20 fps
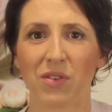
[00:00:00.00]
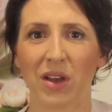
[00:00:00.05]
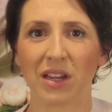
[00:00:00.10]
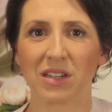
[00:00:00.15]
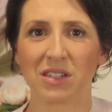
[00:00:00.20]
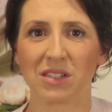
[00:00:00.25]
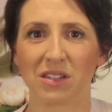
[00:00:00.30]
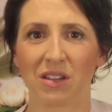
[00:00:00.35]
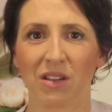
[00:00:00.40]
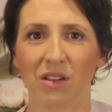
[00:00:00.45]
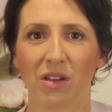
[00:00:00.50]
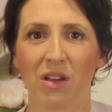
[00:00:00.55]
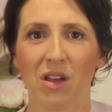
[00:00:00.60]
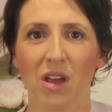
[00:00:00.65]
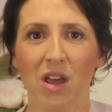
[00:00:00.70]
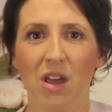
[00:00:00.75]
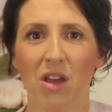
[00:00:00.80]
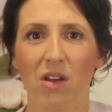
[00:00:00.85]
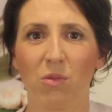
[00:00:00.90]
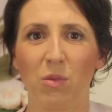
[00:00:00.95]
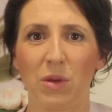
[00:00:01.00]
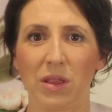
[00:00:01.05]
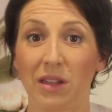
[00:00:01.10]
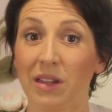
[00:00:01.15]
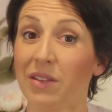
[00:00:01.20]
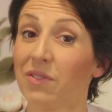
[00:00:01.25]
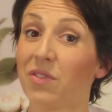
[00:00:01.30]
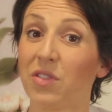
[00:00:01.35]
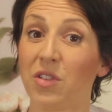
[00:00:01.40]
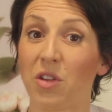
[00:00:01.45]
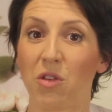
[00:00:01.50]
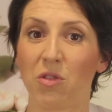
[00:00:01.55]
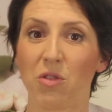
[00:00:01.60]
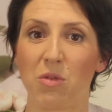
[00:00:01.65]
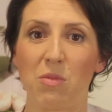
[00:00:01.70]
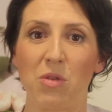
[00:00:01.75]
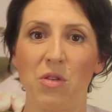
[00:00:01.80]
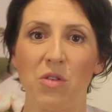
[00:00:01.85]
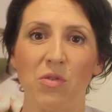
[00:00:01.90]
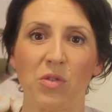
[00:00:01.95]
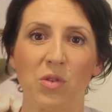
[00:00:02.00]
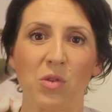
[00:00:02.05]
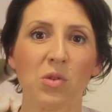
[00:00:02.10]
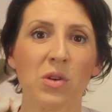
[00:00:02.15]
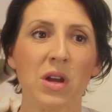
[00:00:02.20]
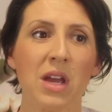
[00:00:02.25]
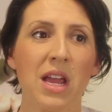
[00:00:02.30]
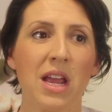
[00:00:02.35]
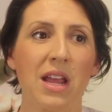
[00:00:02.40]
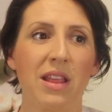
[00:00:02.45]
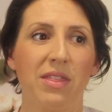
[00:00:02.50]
factor with lymph node removal,